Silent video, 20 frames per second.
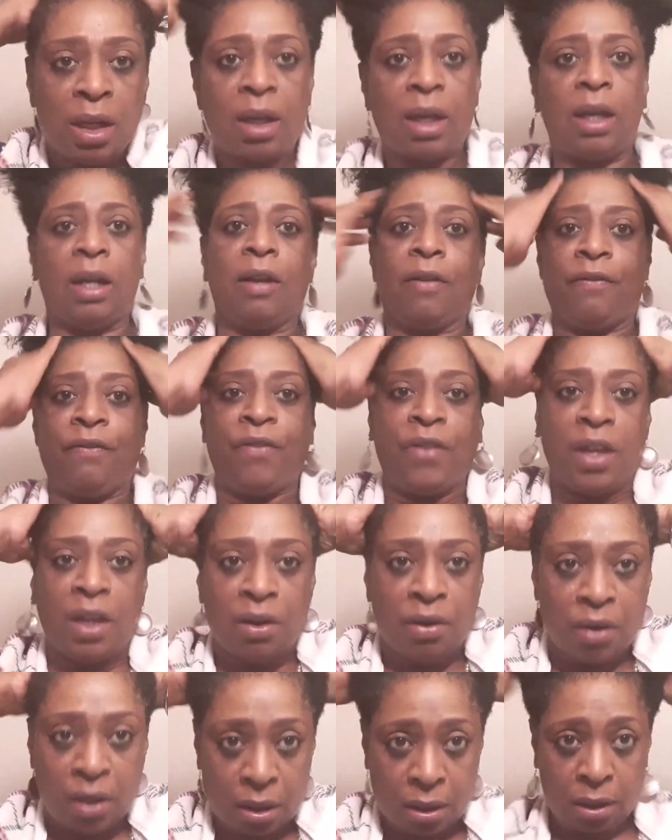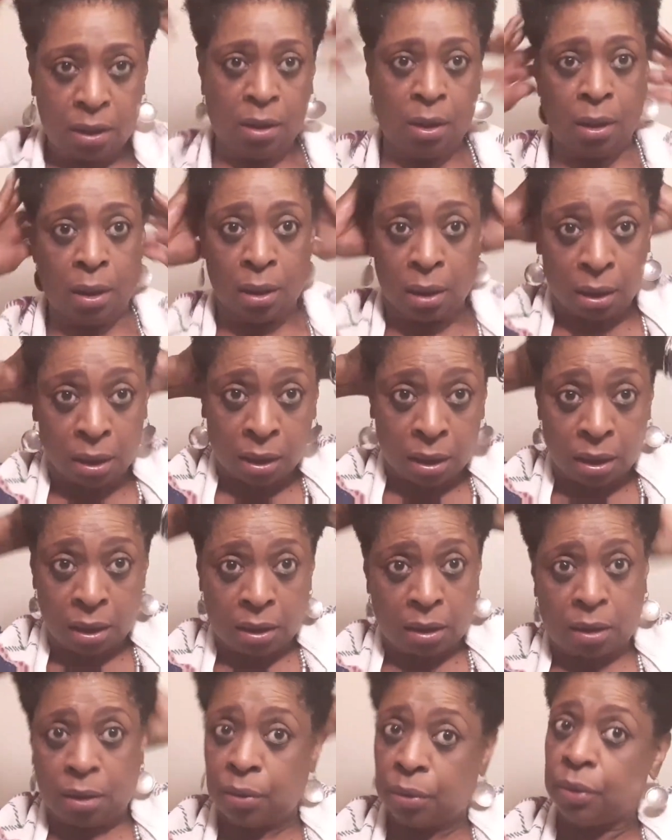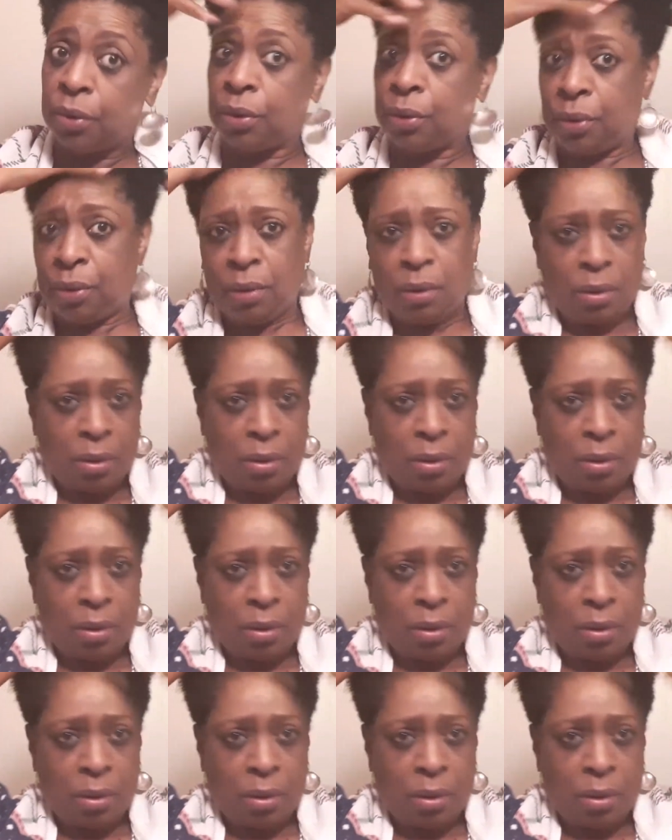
Kind of finger it through.